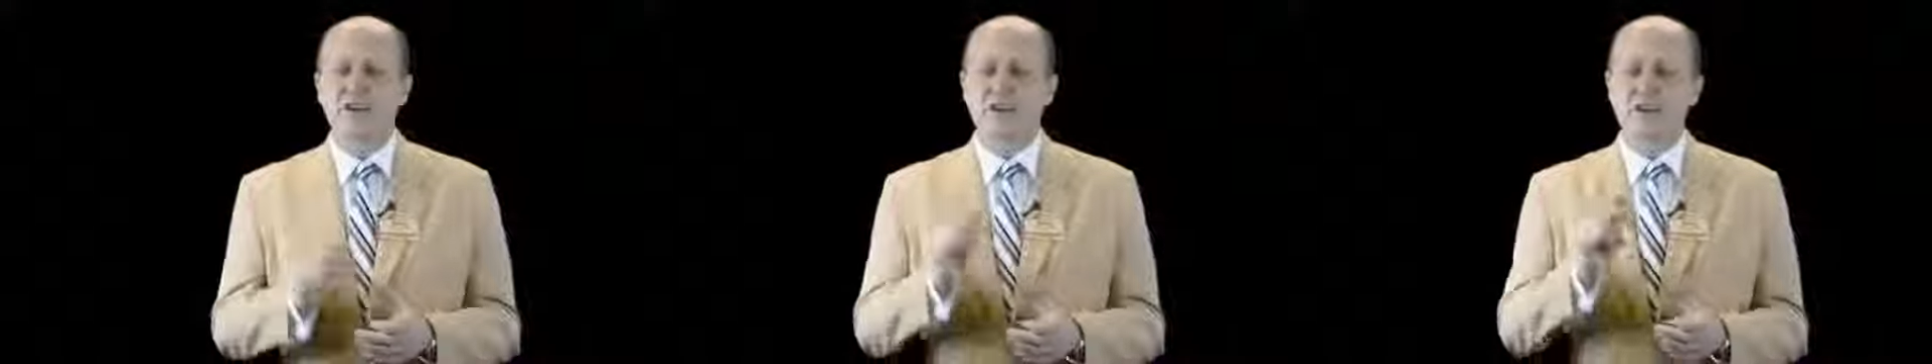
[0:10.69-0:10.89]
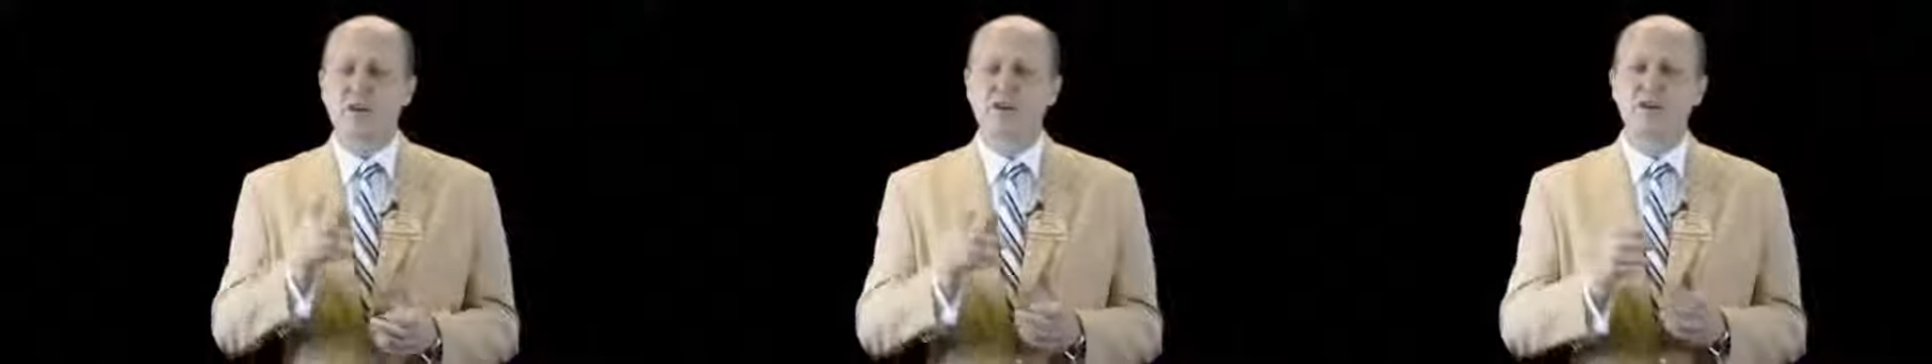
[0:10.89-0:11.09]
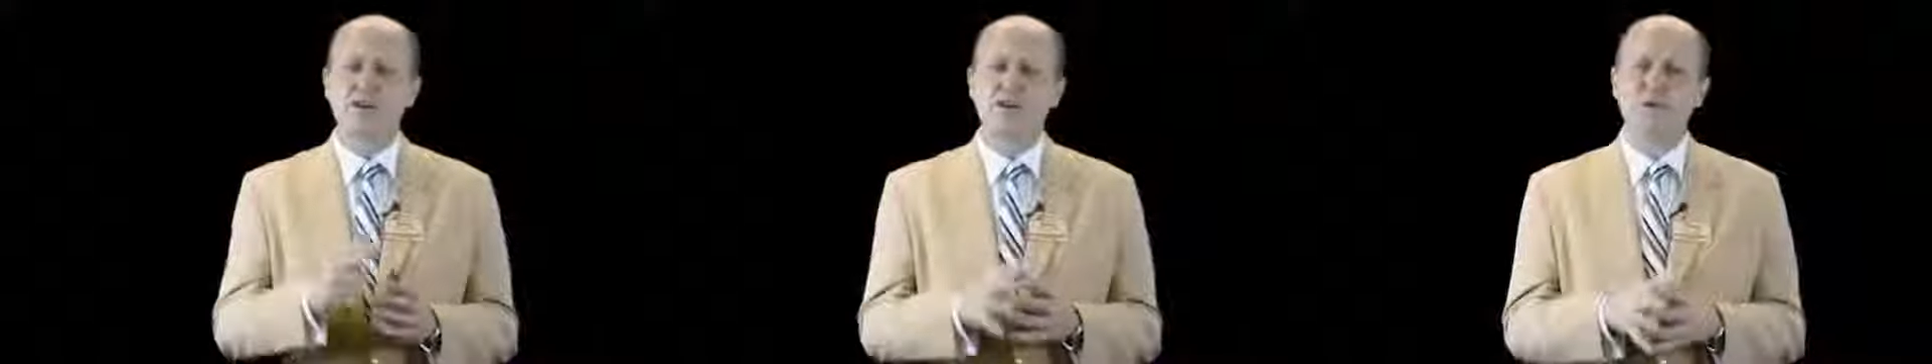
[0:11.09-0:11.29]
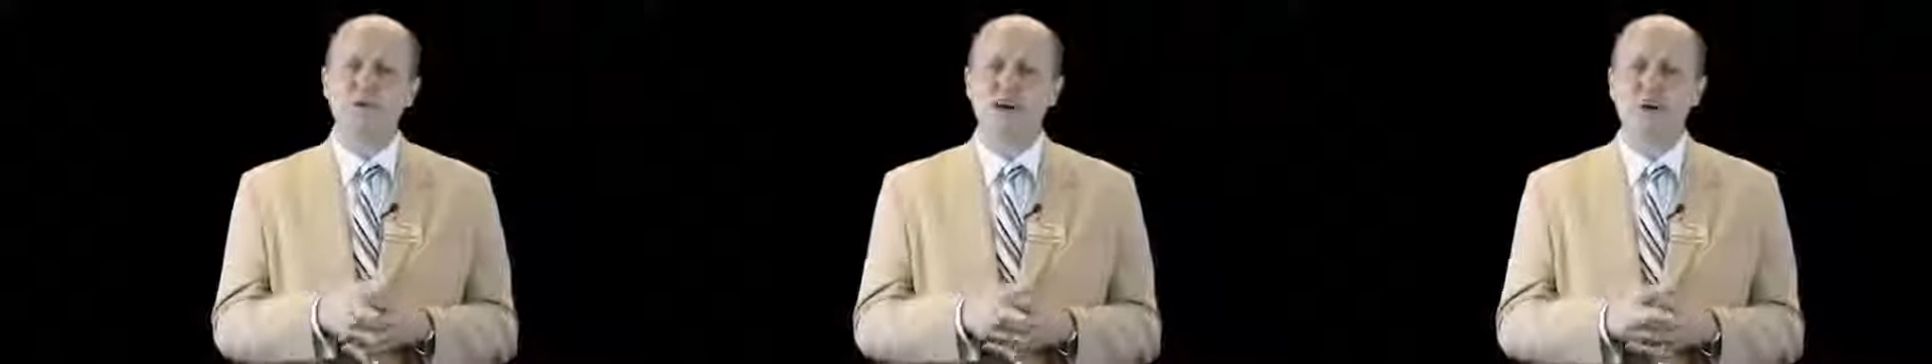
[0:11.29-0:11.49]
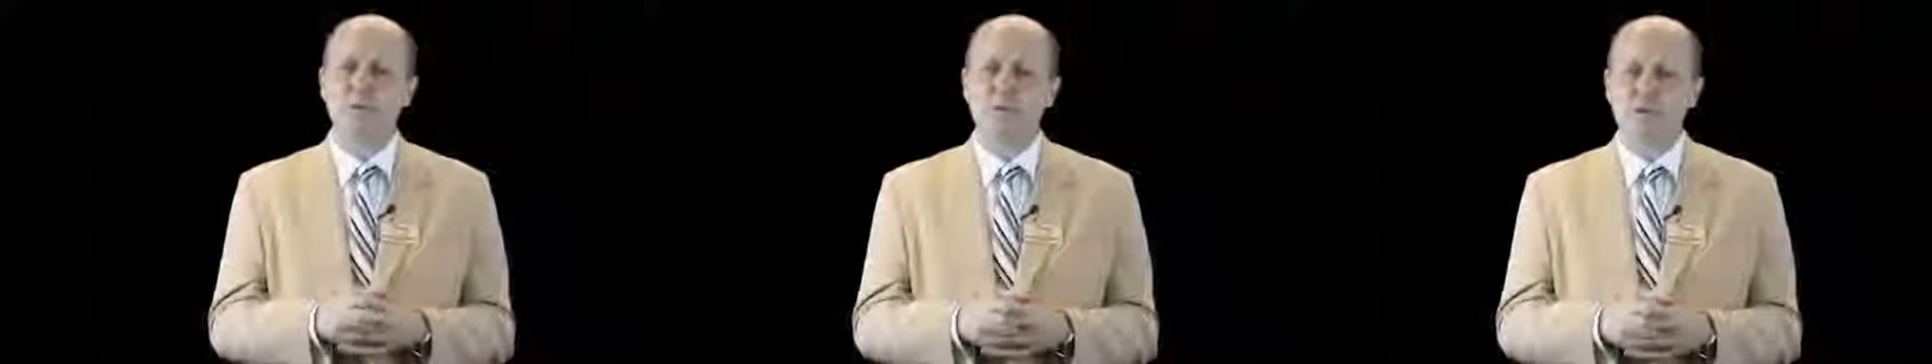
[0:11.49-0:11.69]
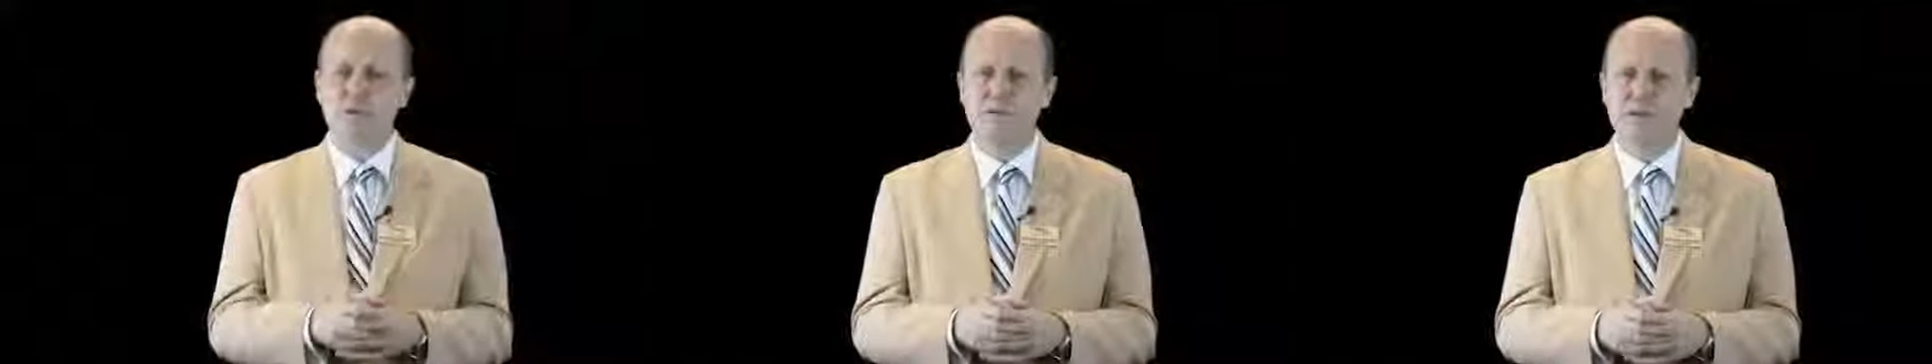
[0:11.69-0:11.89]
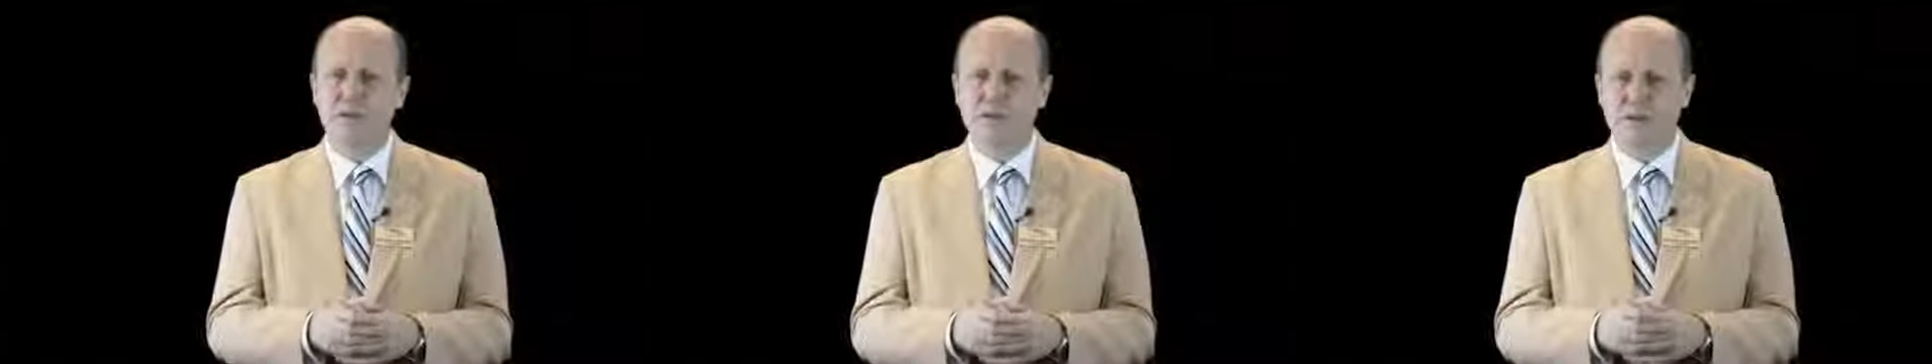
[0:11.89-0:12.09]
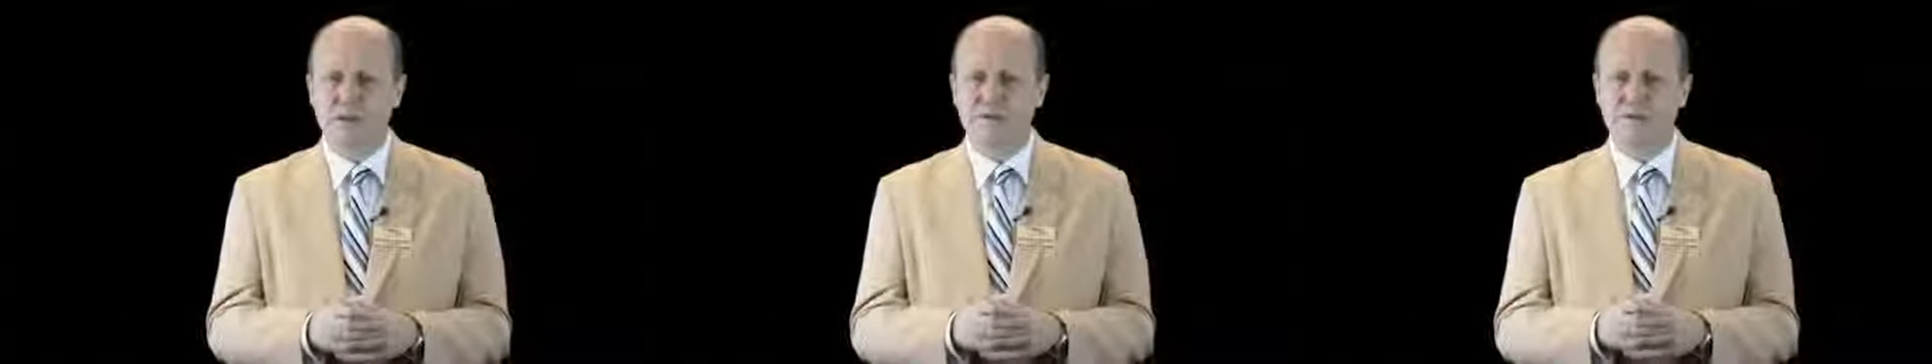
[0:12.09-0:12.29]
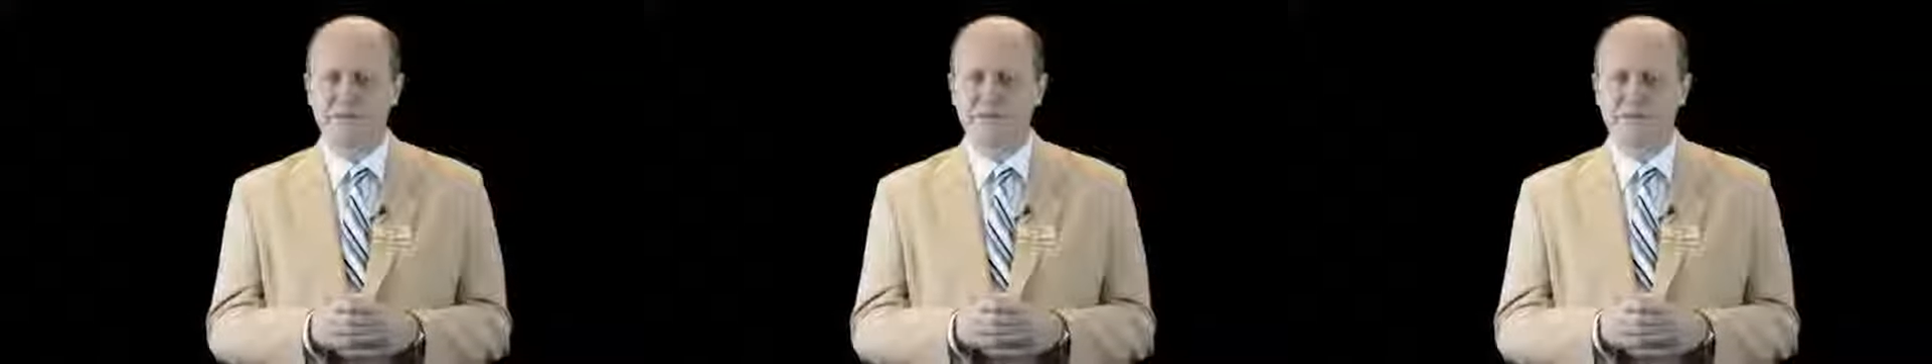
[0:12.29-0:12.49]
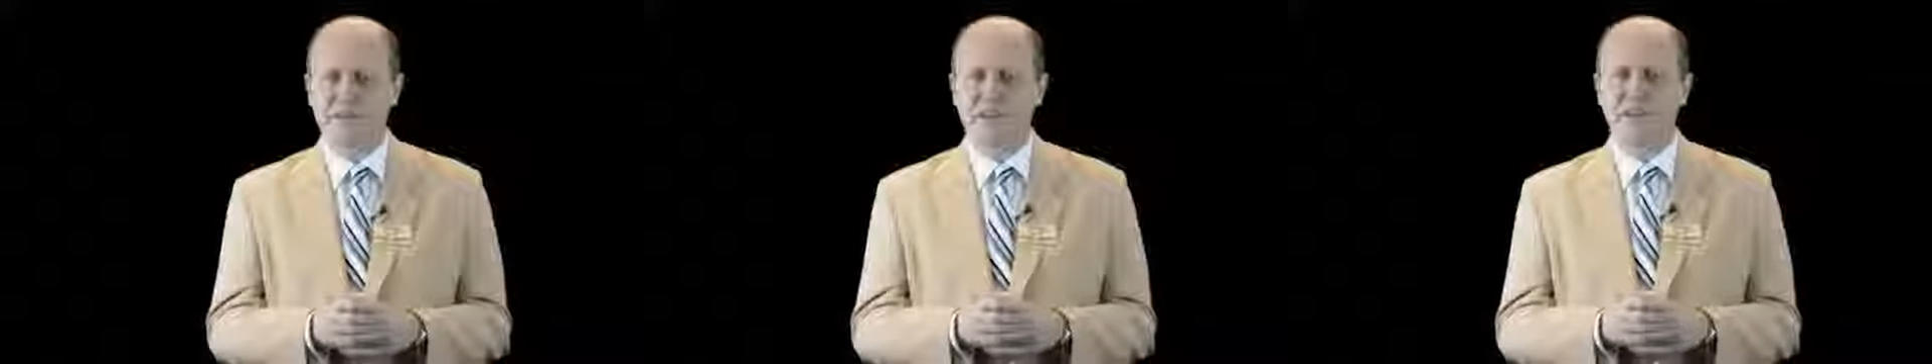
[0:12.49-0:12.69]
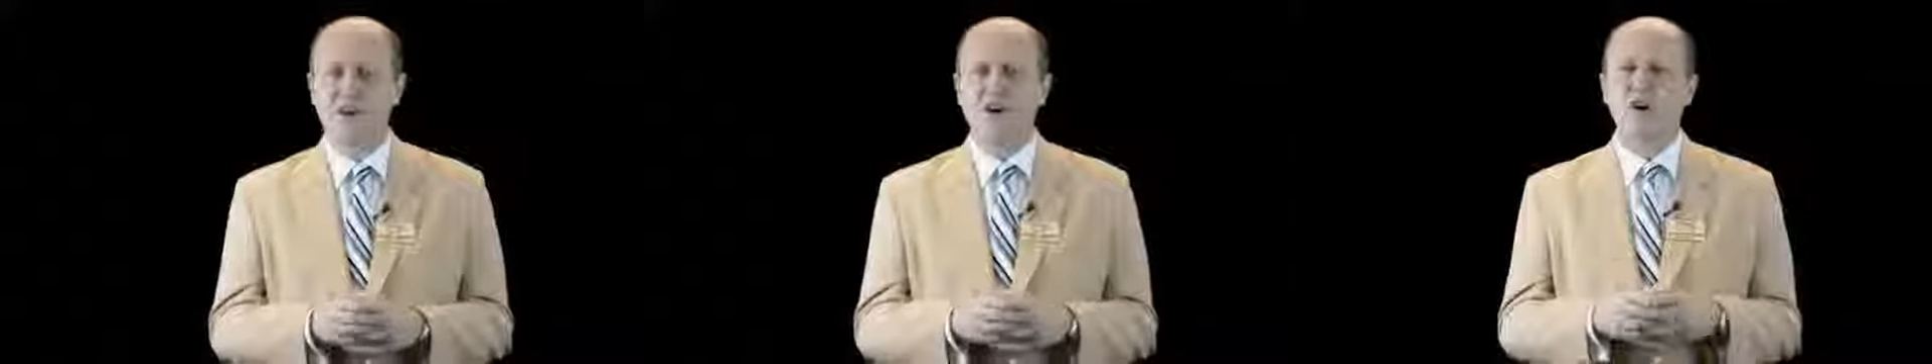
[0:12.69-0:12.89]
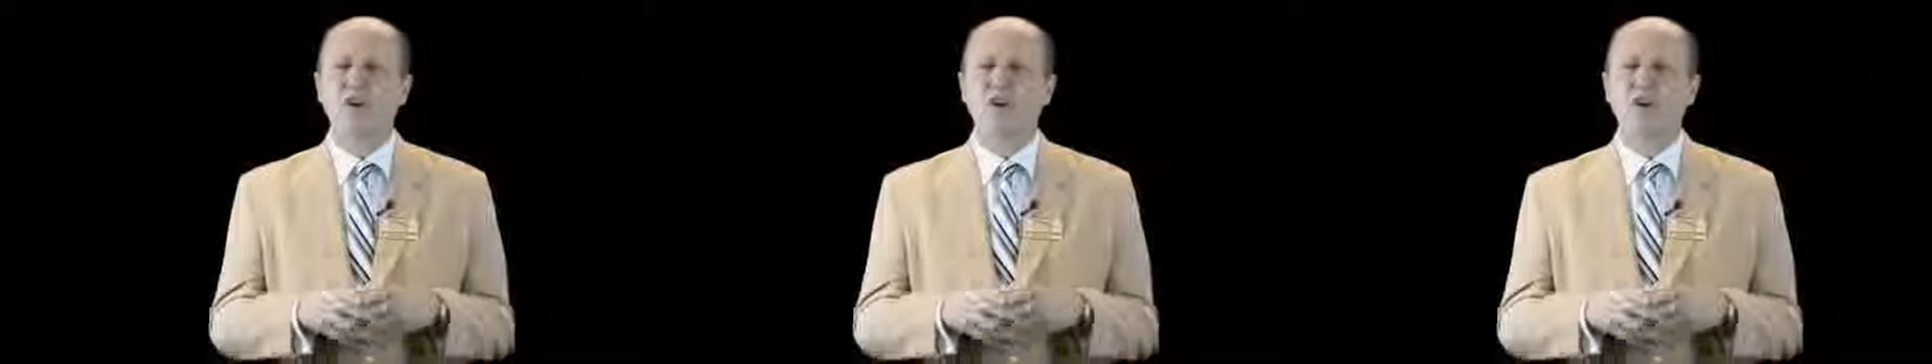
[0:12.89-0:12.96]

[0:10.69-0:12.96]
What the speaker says: you can use our moving truck for free.